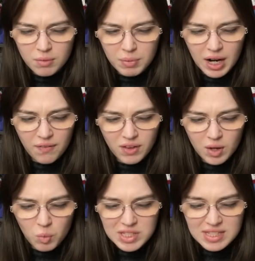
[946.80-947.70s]
But I feel like
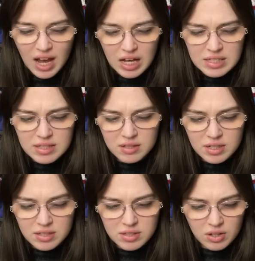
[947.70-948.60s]
Whiskas
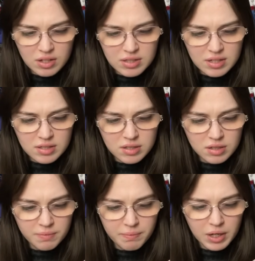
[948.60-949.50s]
doesn't still exist
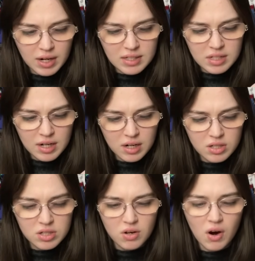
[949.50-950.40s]
but
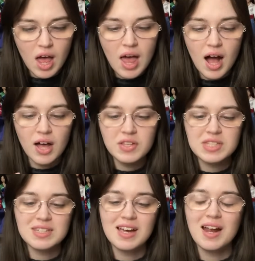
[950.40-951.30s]
1992. Uh, this
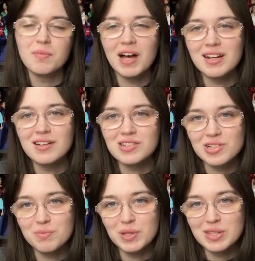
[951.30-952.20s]
is in kind of bad
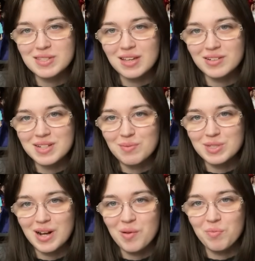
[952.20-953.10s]
condition, but the seller taped it
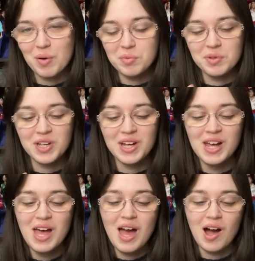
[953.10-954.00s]
up probably
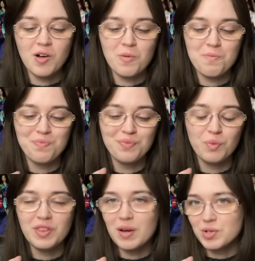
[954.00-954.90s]
um,
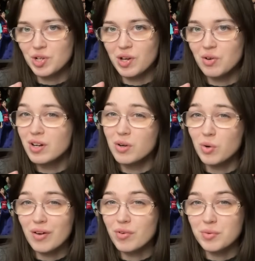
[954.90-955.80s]
when they originally owned it,
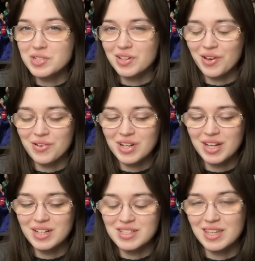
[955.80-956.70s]
whoever originally owned
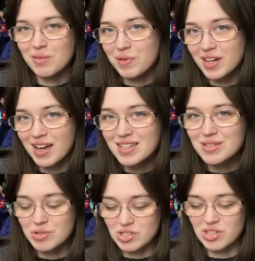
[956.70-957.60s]
it, to keep it nice,
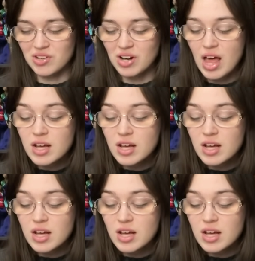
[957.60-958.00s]
which is cute.